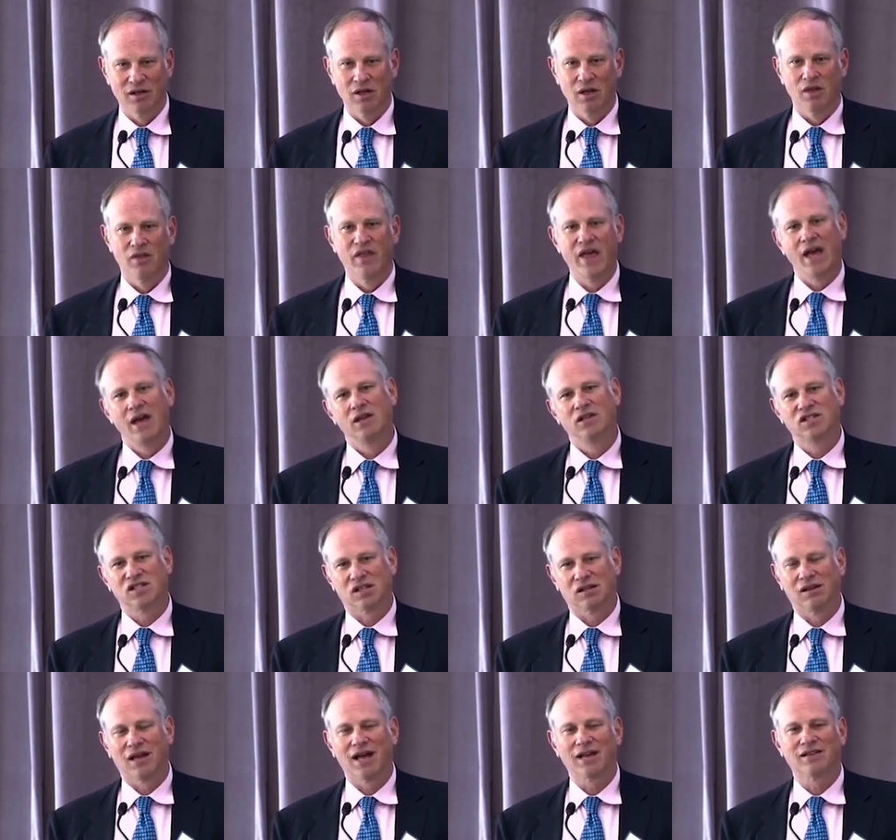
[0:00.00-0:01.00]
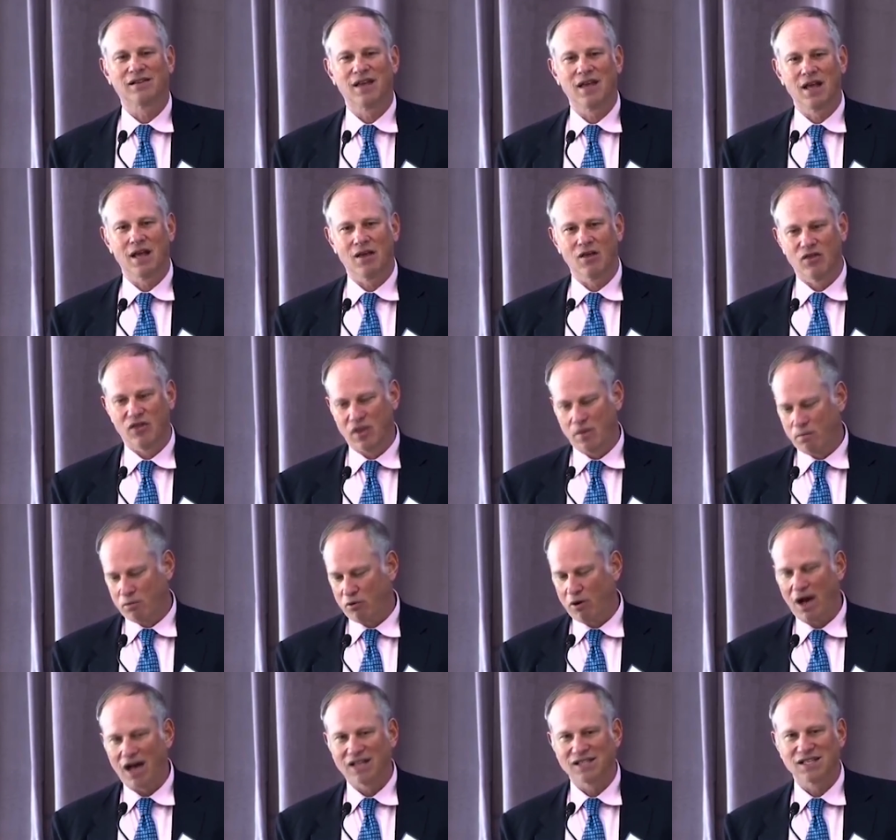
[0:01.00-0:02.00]
then selecting the
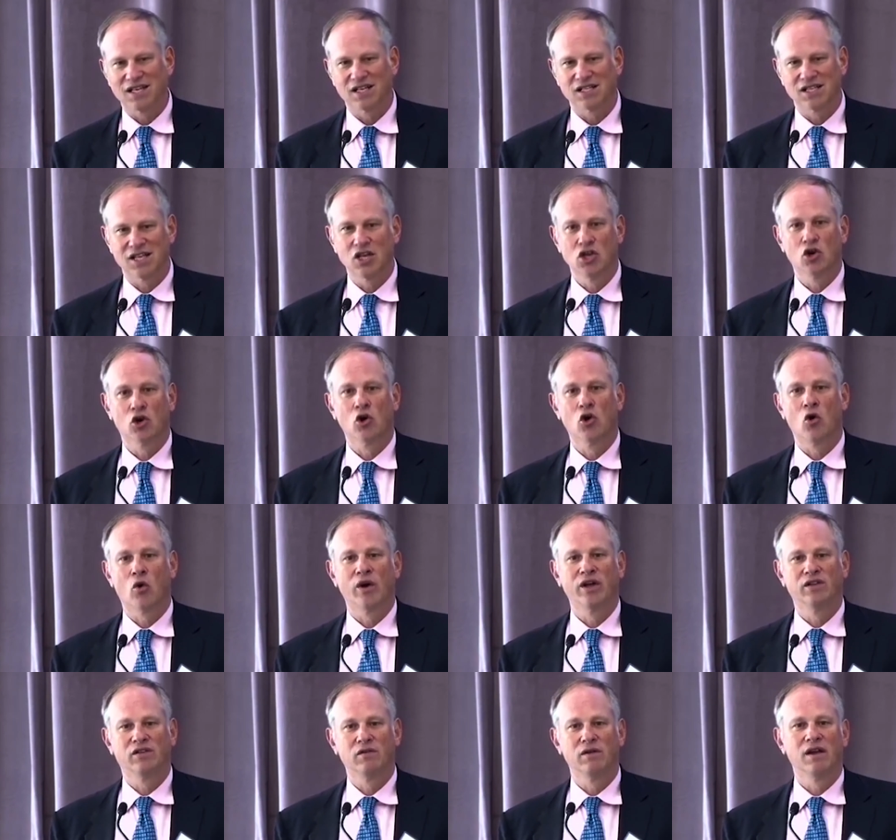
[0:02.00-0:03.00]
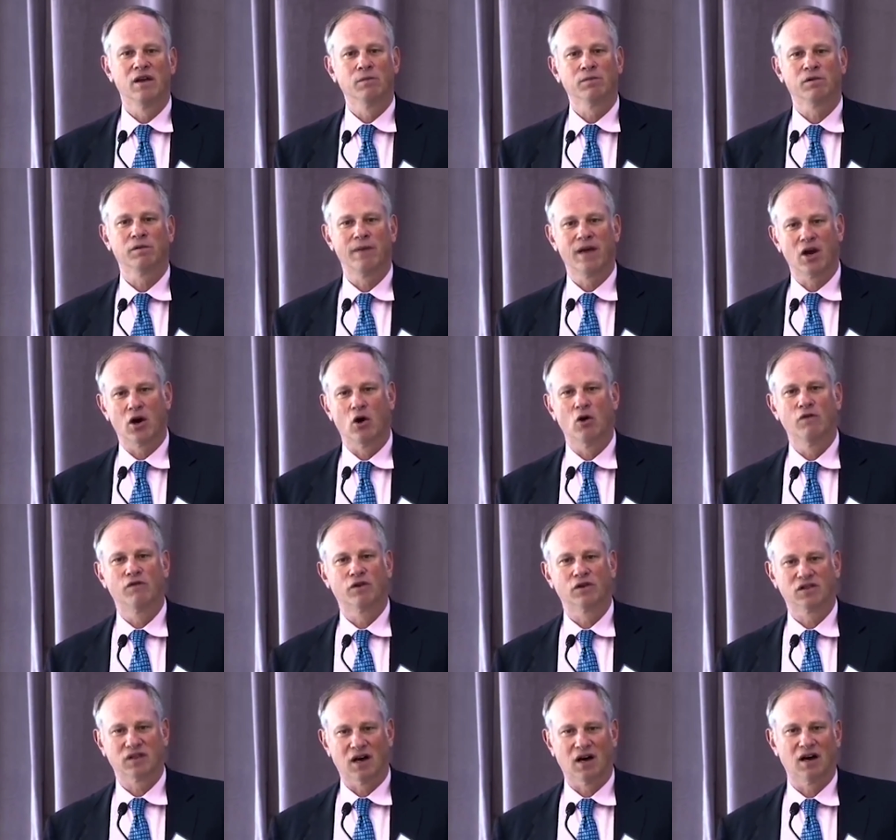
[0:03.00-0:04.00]
process that you're going to implement over
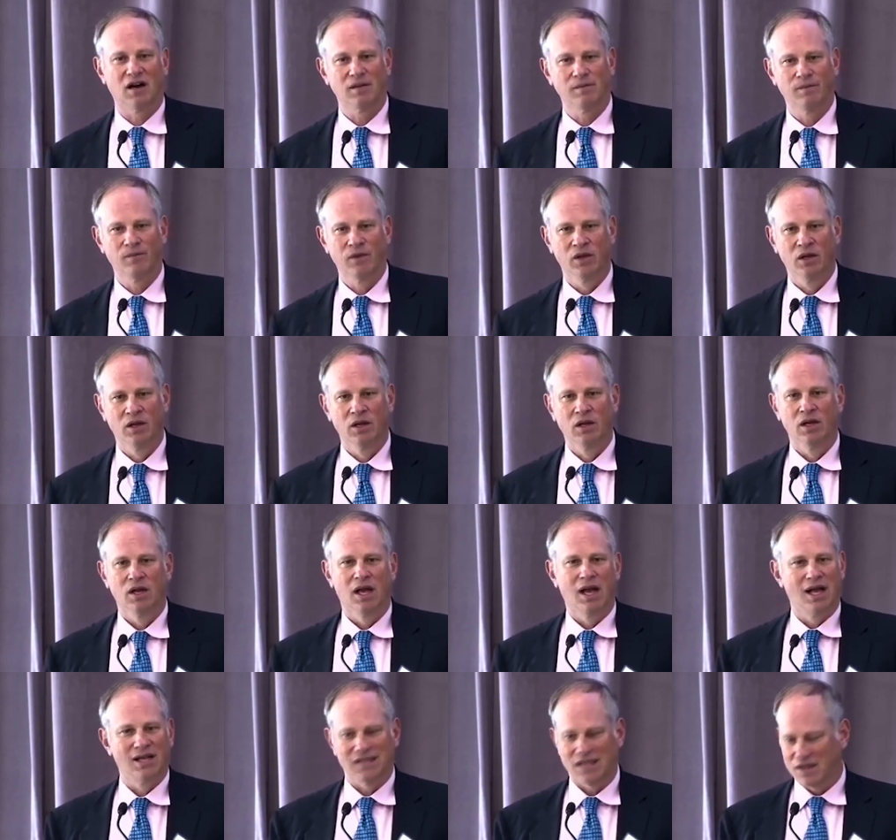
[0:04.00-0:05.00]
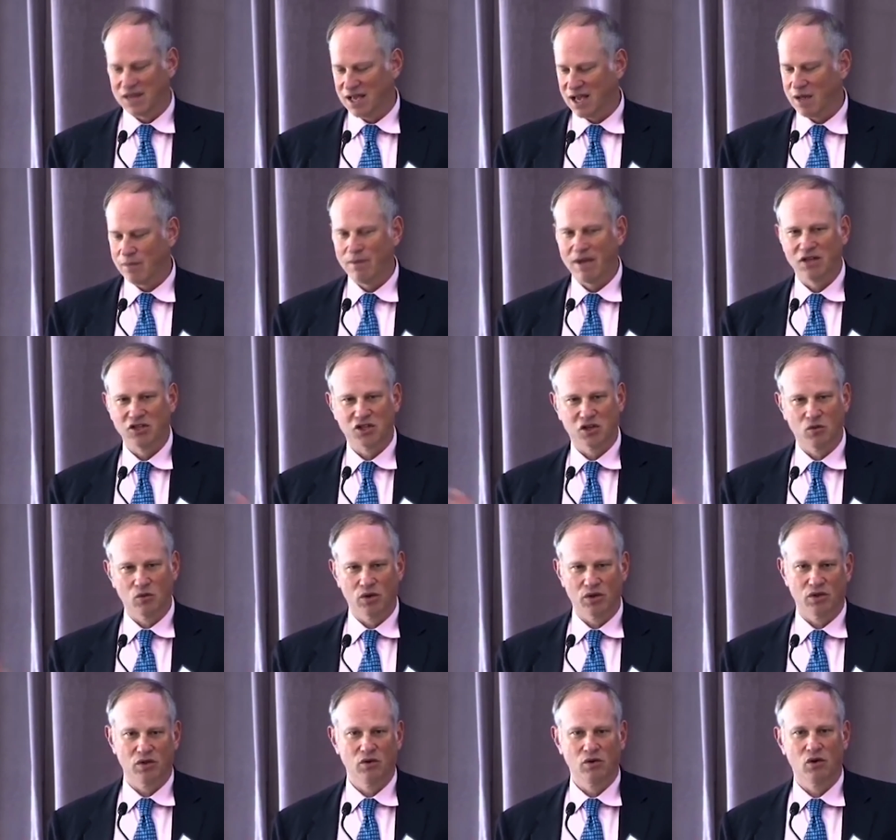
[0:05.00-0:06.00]
time. As I think I mentioned
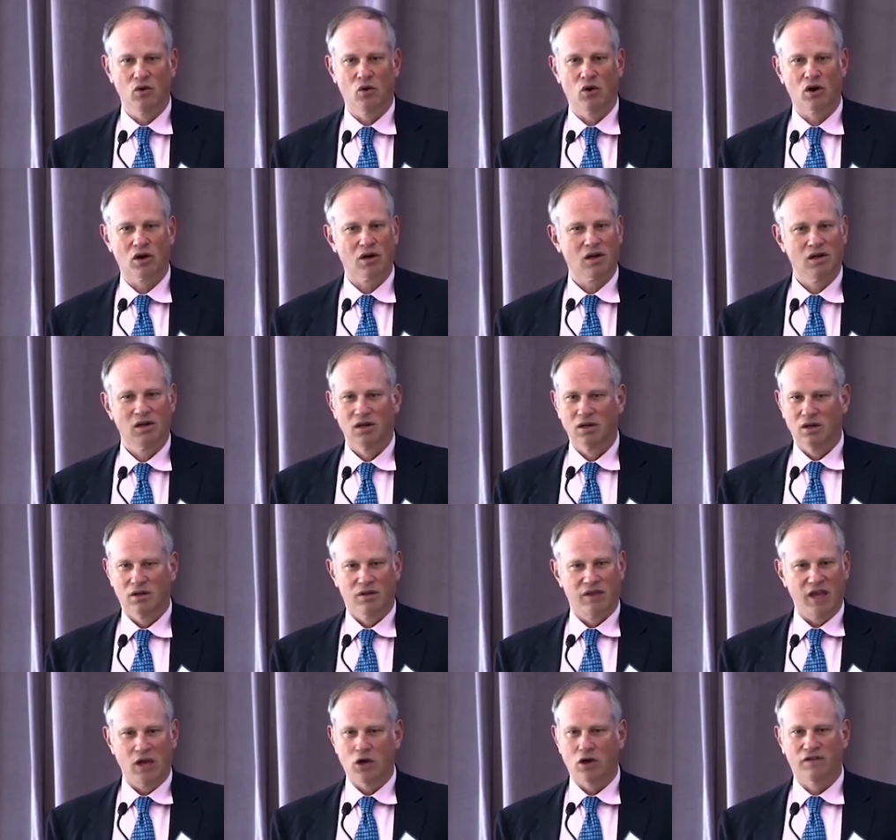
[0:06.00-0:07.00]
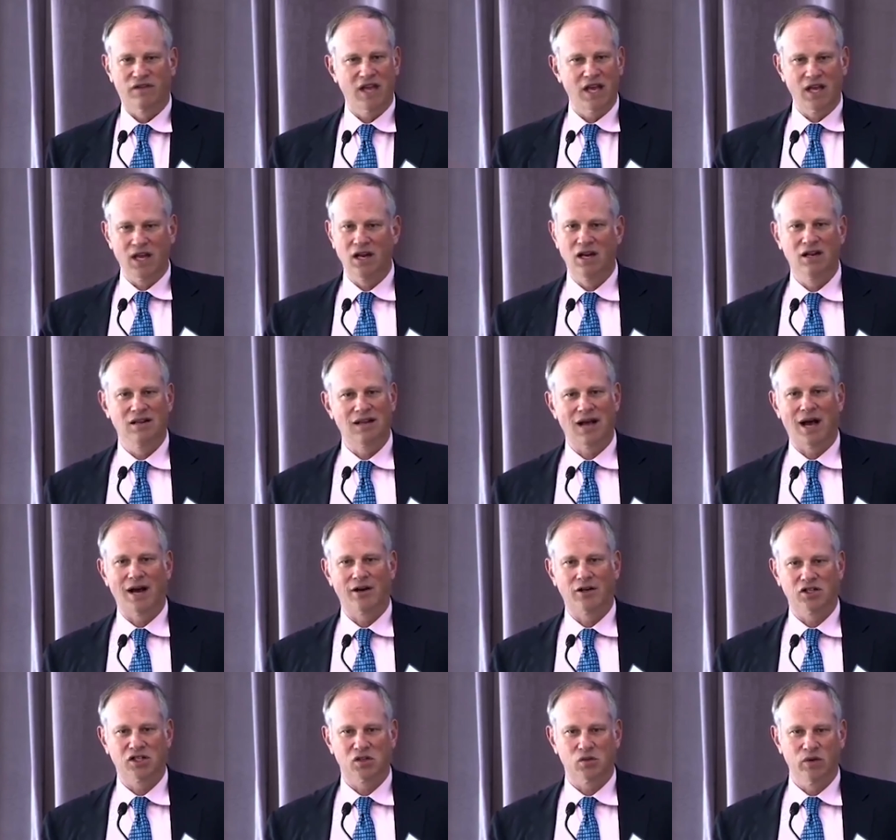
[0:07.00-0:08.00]
with New York, they could have taken an
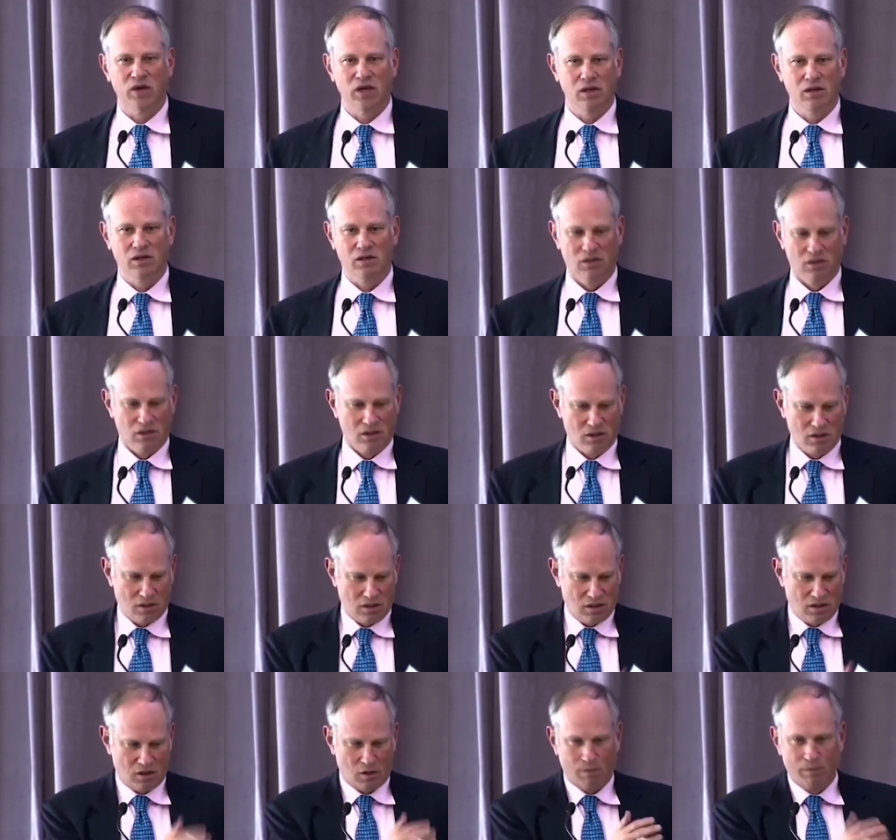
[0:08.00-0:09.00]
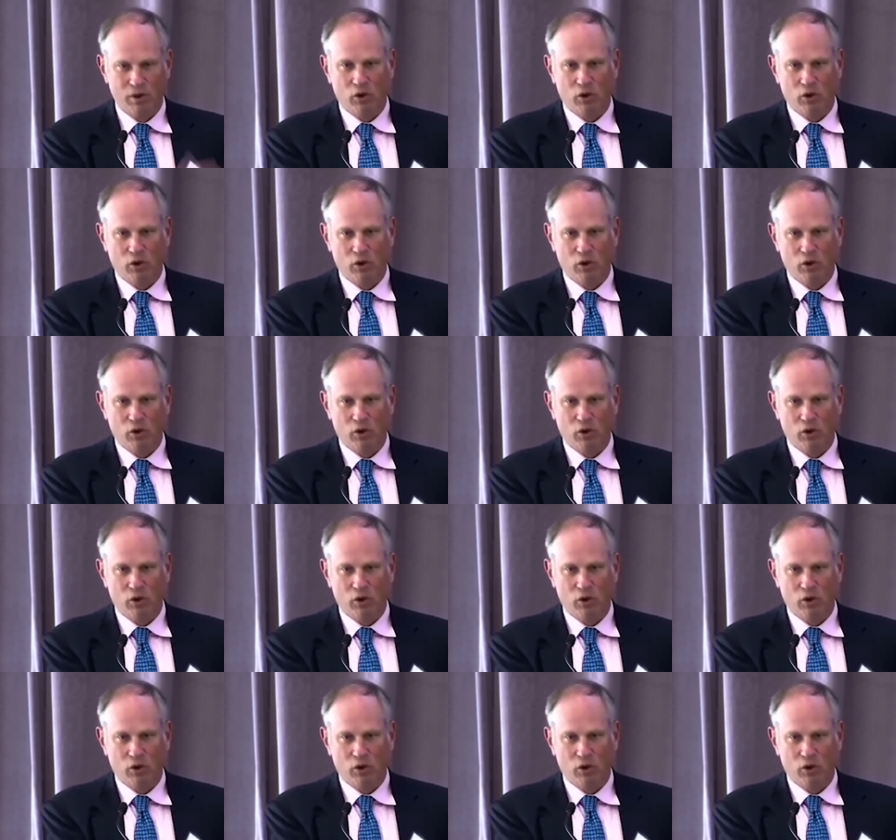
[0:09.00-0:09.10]
entire suite. They're